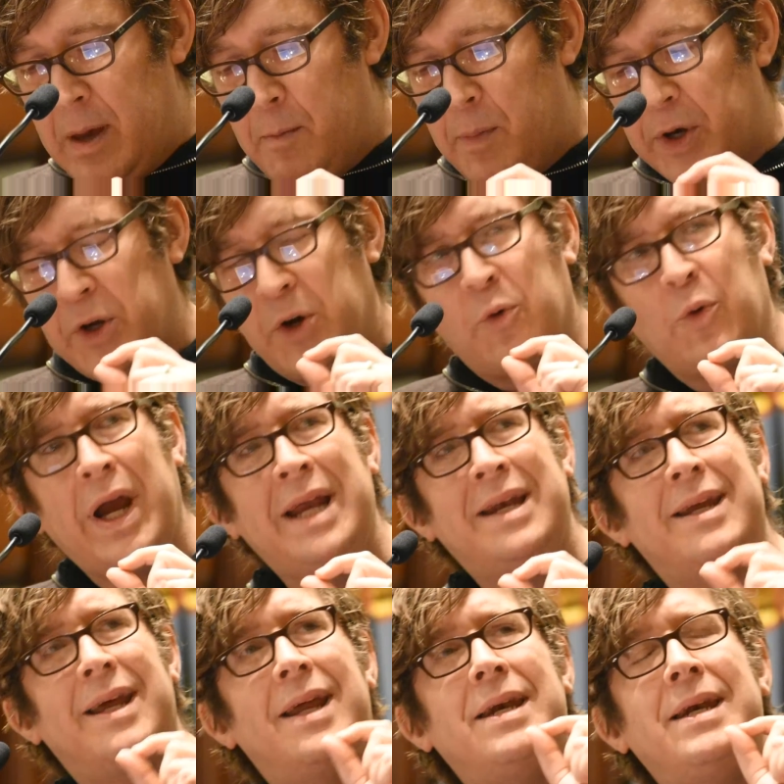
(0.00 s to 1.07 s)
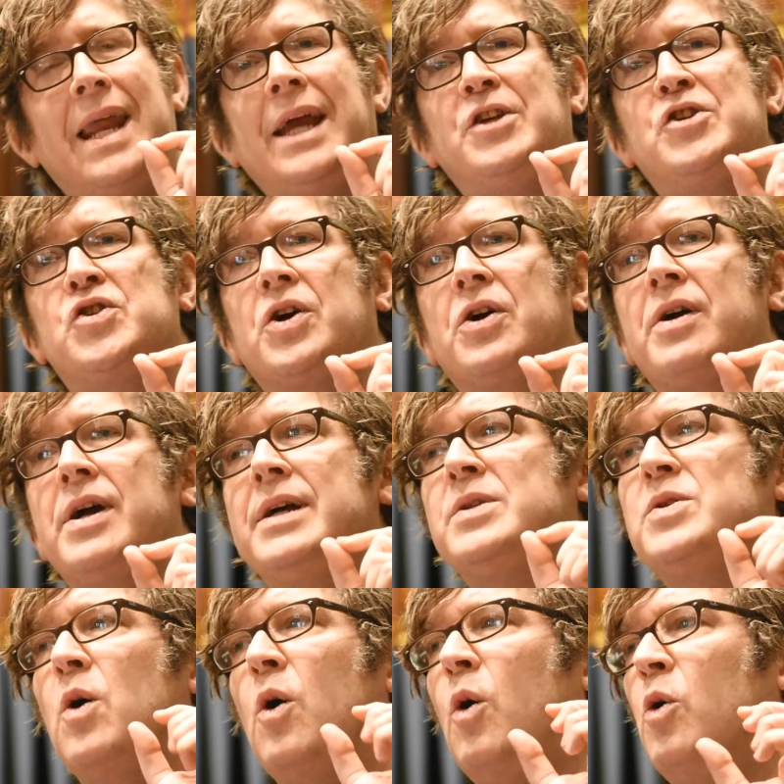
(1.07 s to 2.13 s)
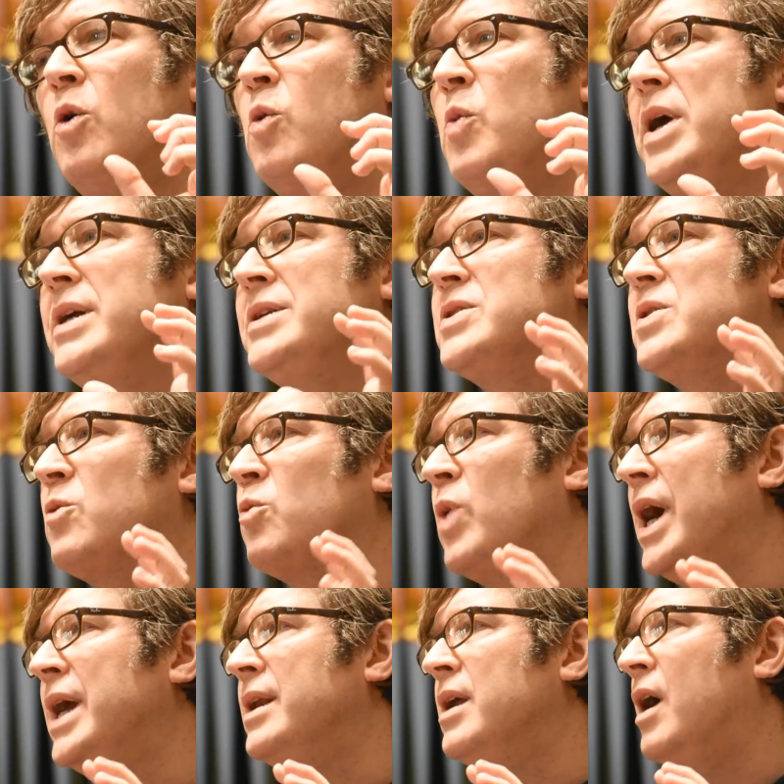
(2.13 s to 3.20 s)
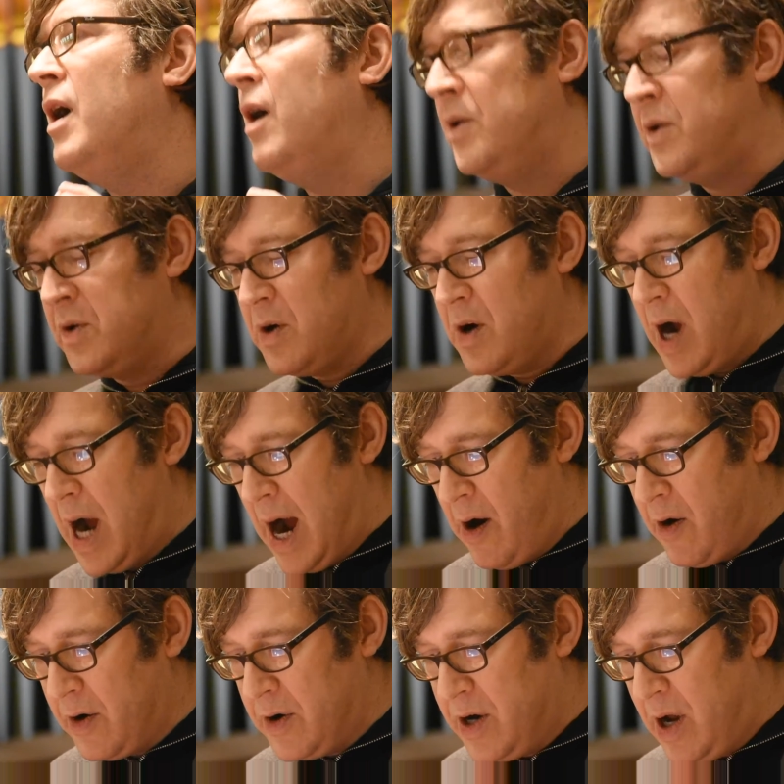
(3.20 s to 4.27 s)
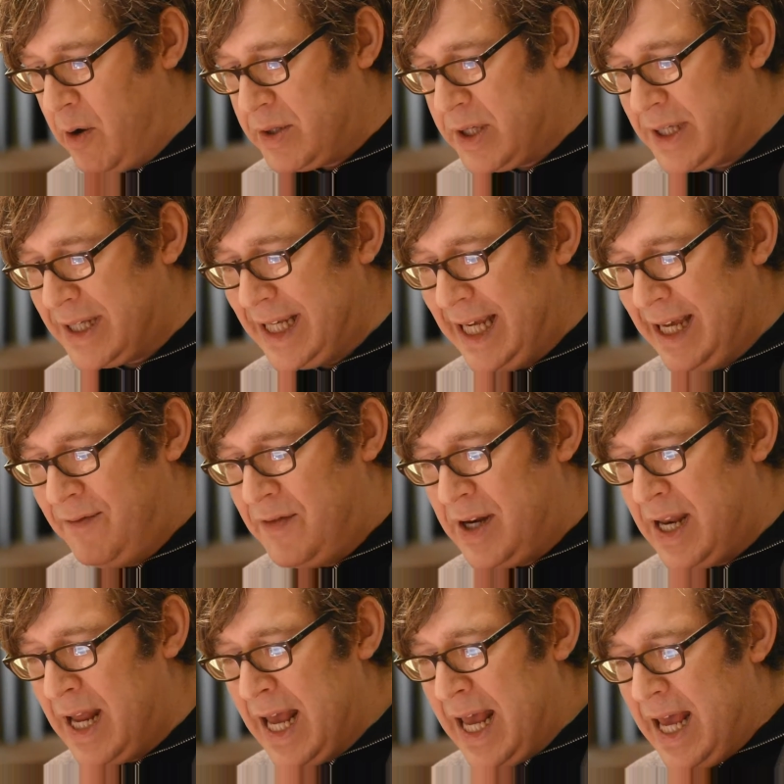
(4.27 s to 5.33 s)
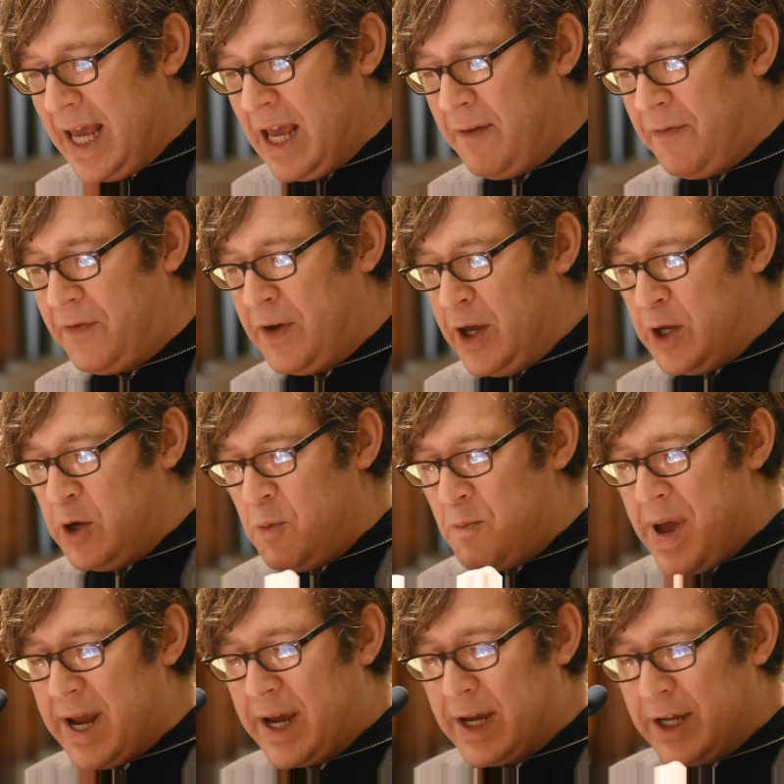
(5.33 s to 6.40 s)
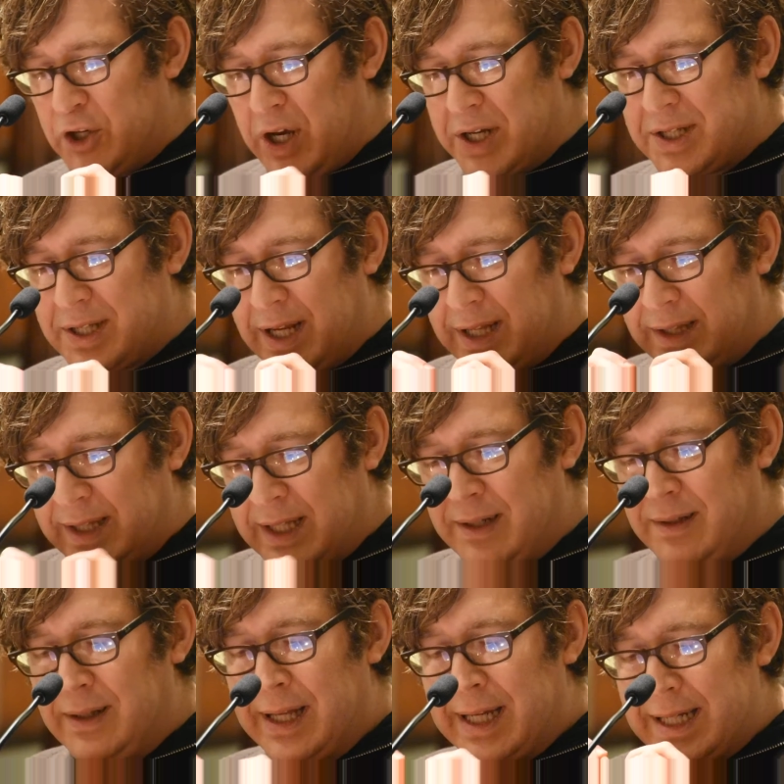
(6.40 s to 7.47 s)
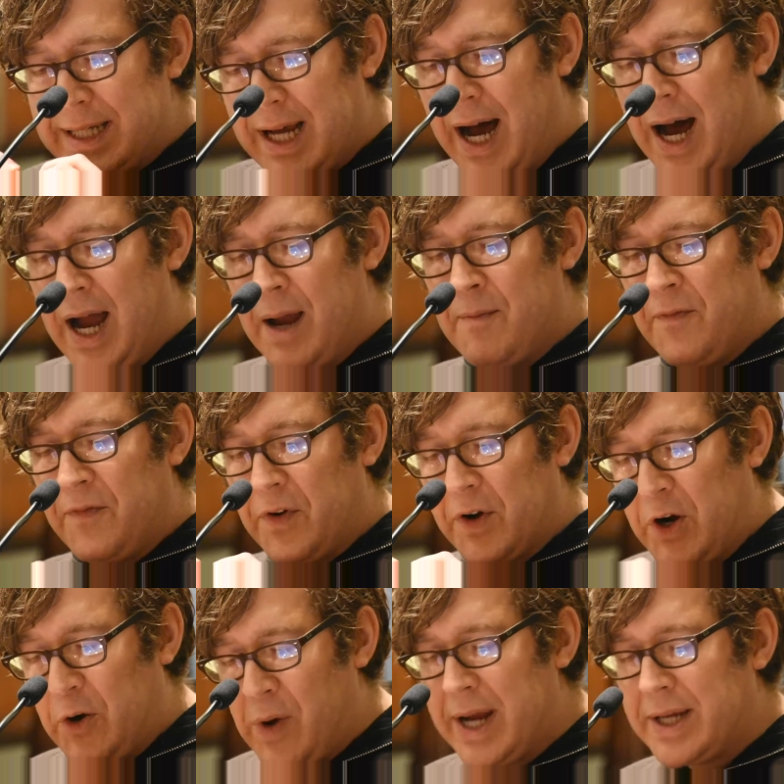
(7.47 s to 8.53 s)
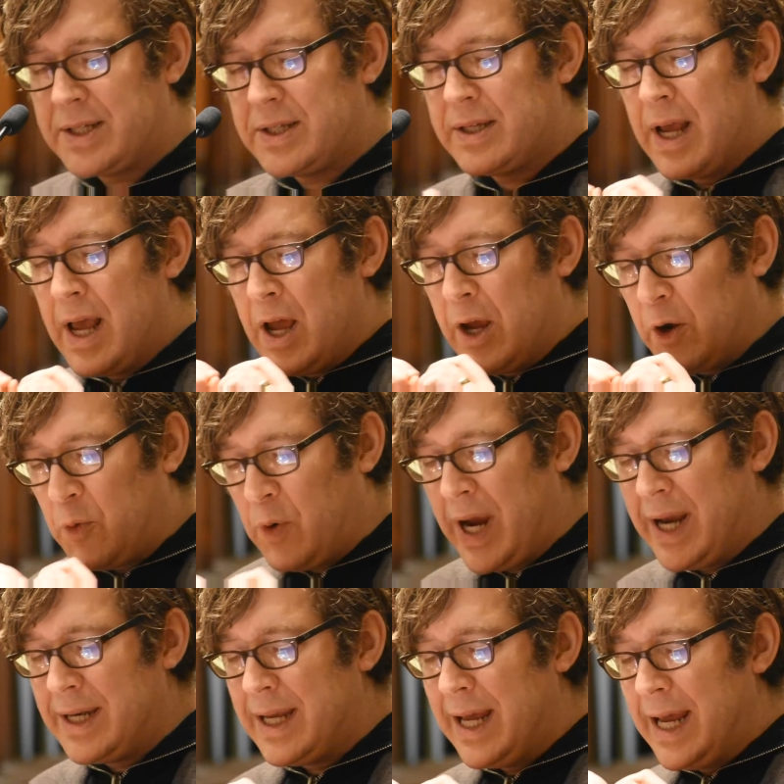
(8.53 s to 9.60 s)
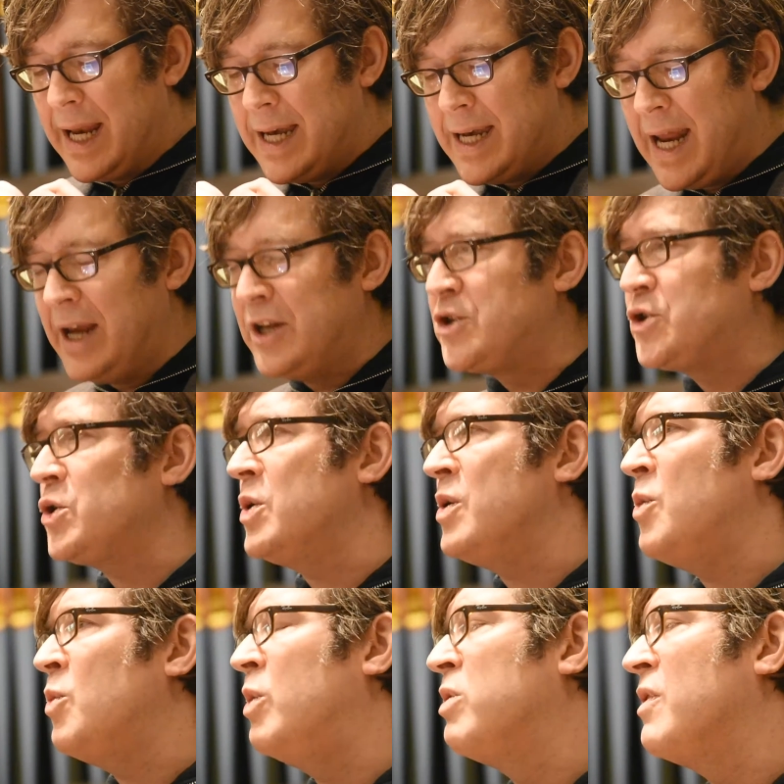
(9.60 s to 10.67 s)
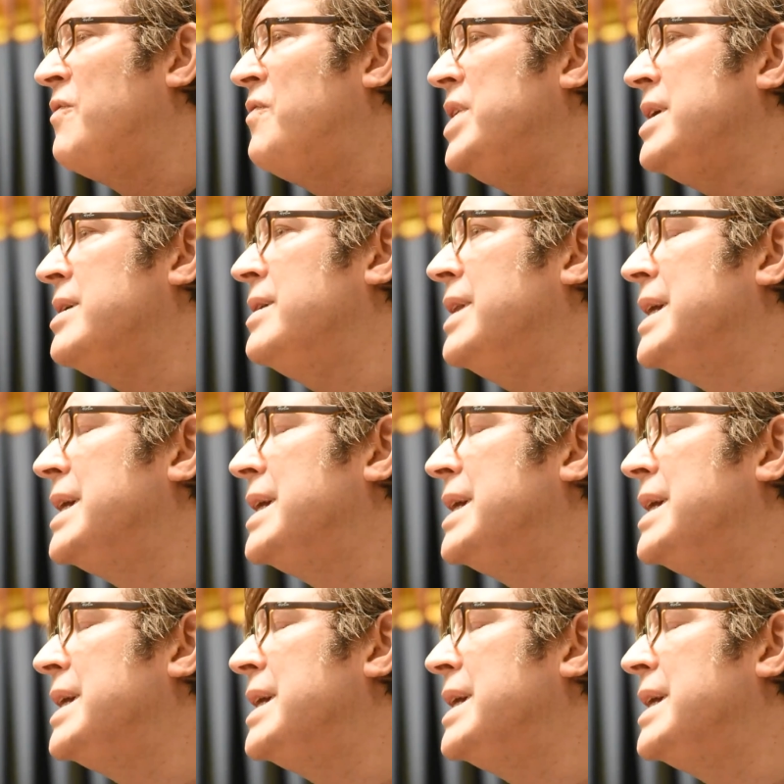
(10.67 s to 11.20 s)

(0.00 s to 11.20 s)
but great nature is always right under our noses. Even if you make just a little time for grace, great nature will reveal